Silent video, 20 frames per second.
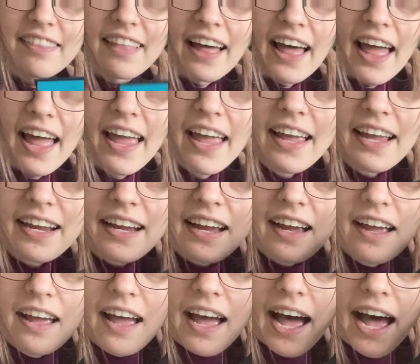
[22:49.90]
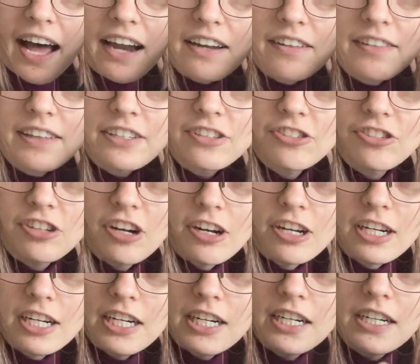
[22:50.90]
the heck out of this
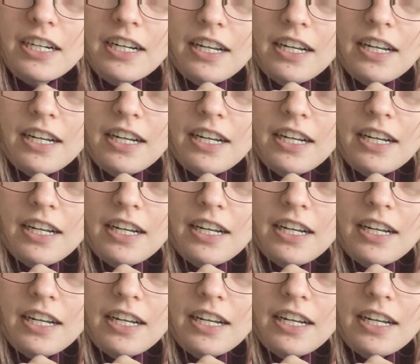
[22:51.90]
chunker.